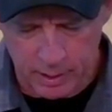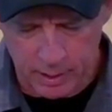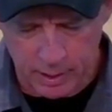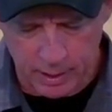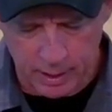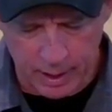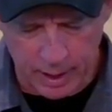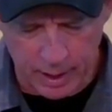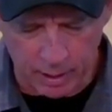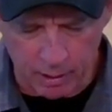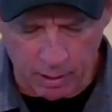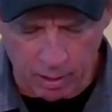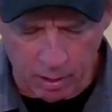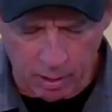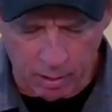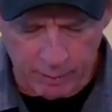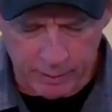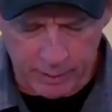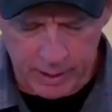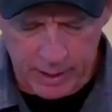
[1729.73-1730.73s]
and all
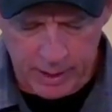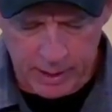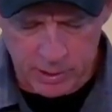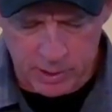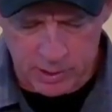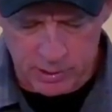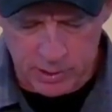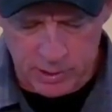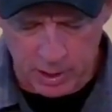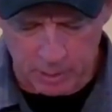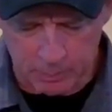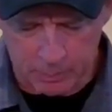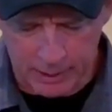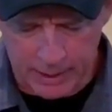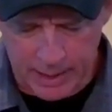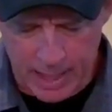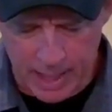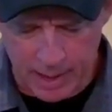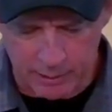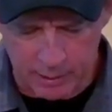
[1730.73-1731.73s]
the nations shall be
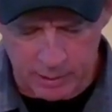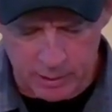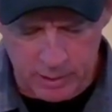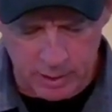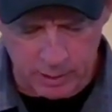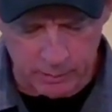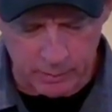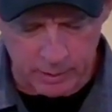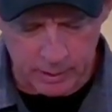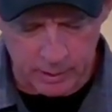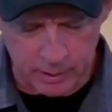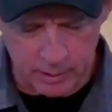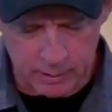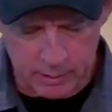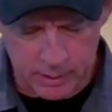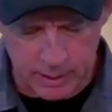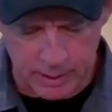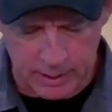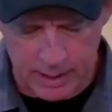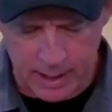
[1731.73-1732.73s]
gathered to it,
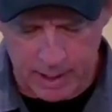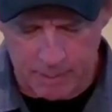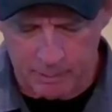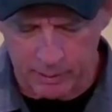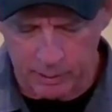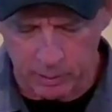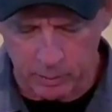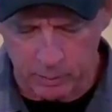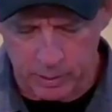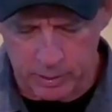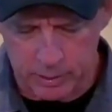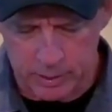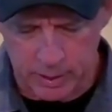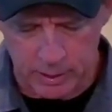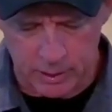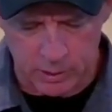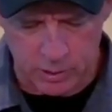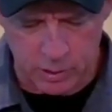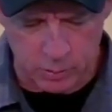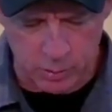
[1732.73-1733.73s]
to the name of the Lord, to
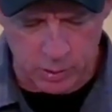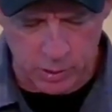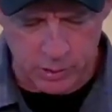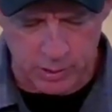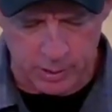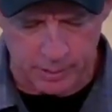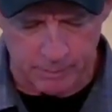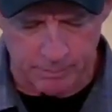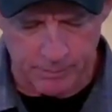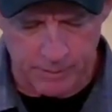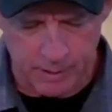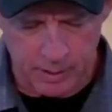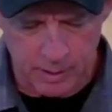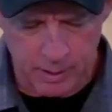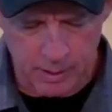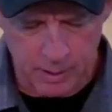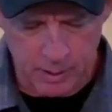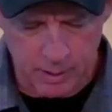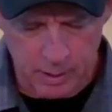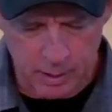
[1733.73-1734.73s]
Jerusalem.
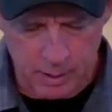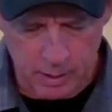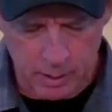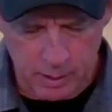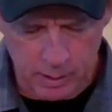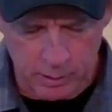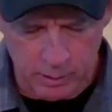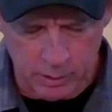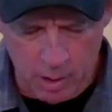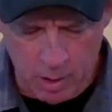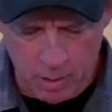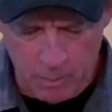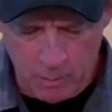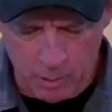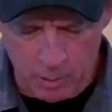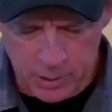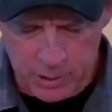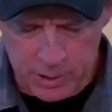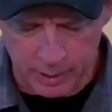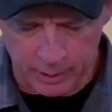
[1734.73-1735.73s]
No
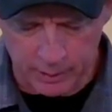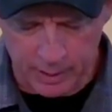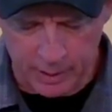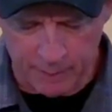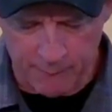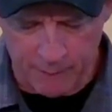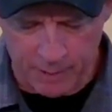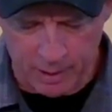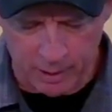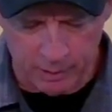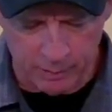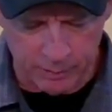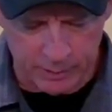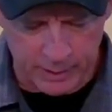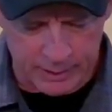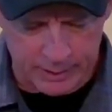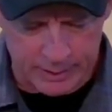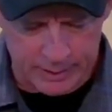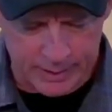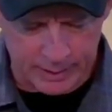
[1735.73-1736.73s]
more shall they follow the
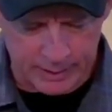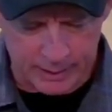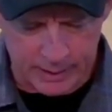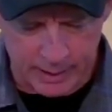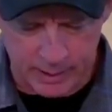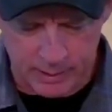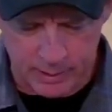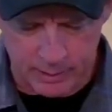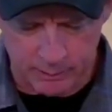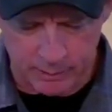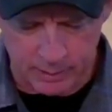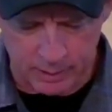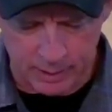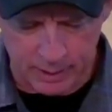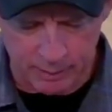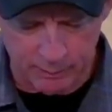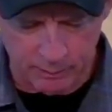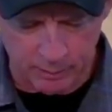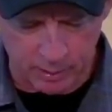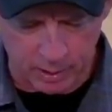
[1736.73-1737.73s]
dictates of their
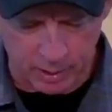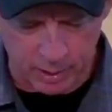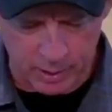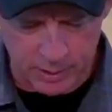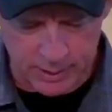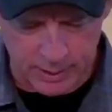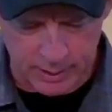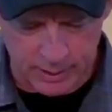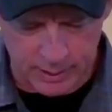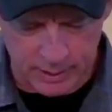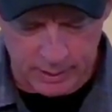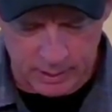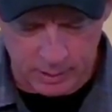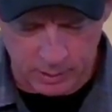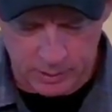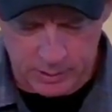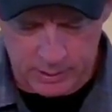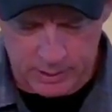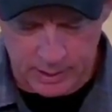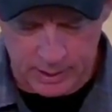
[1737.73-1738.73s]
evil hearts, and in
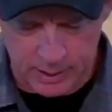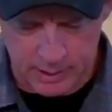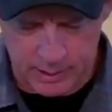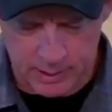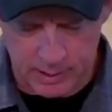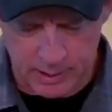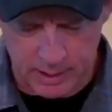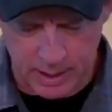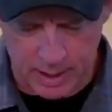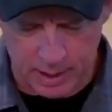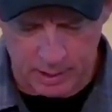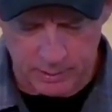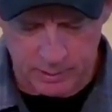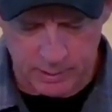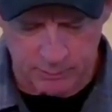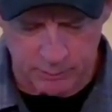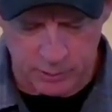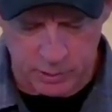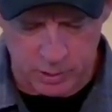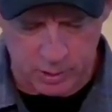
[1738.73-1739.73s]
those days the house
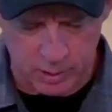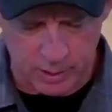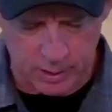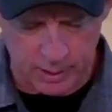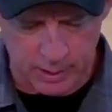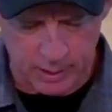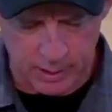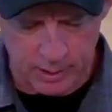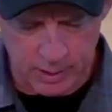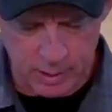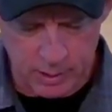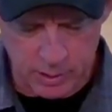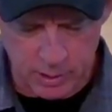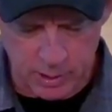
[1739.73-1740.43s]
of Judah shall